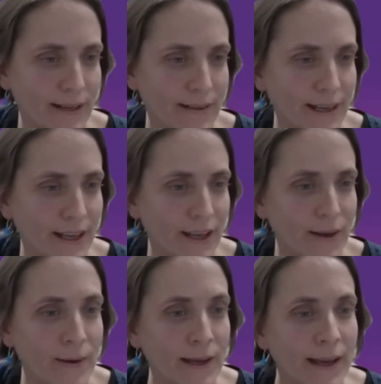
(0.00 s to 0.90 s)
brilliant. Thank
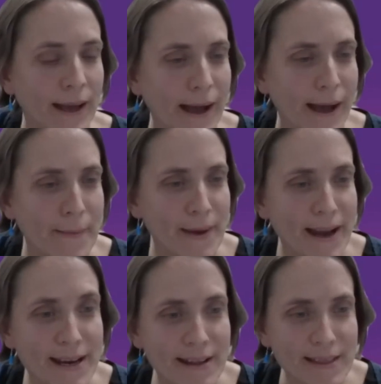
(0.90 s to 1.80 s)
you. Um,
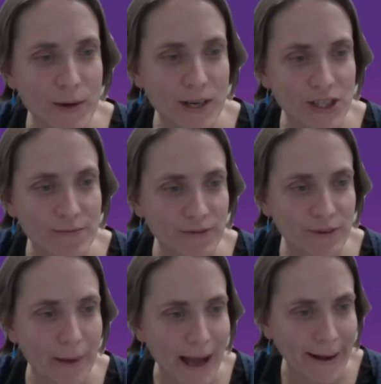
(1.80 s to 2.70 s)
and another question
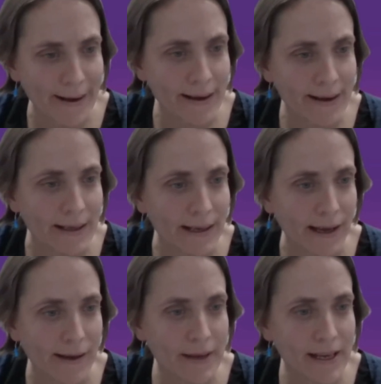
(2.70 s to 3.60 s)
from Hannah.
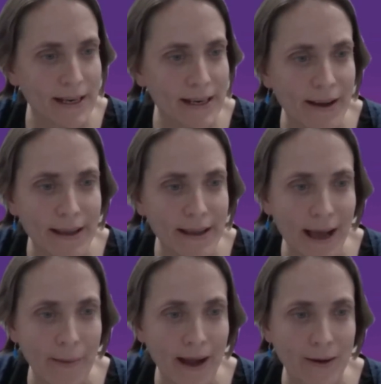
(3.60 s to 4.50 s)
Um, in an
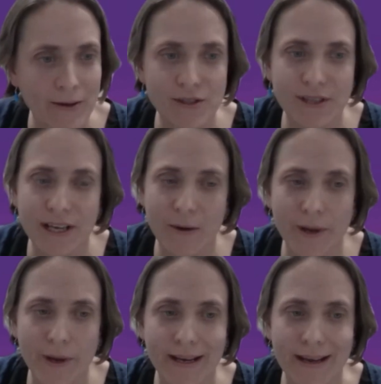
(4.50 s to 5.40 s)
ICAP, how do you think
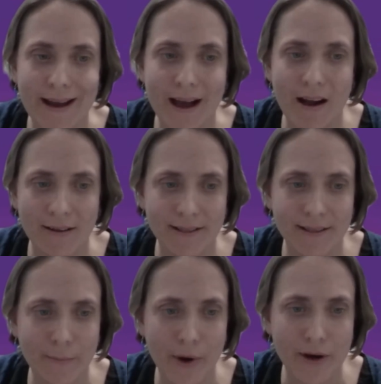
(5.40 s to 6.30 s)
we can
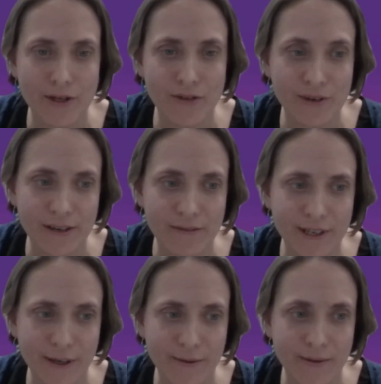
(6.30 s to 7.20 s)
enhance our monitoring of
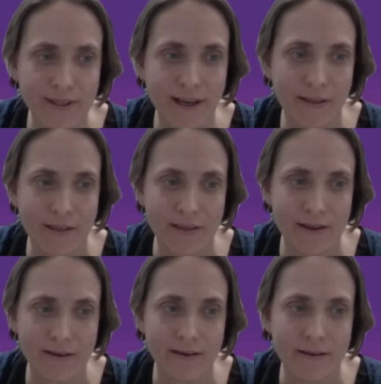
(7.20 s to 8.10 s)
dose other
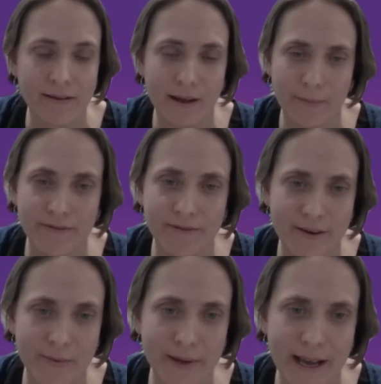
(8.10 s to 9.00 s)
than number of
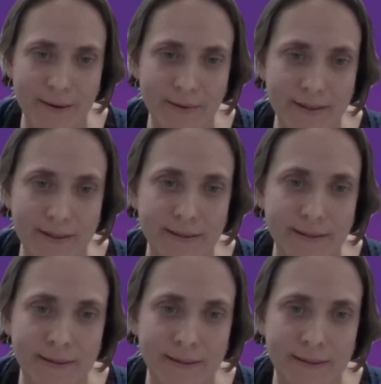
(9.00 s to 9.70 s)
therapy hours?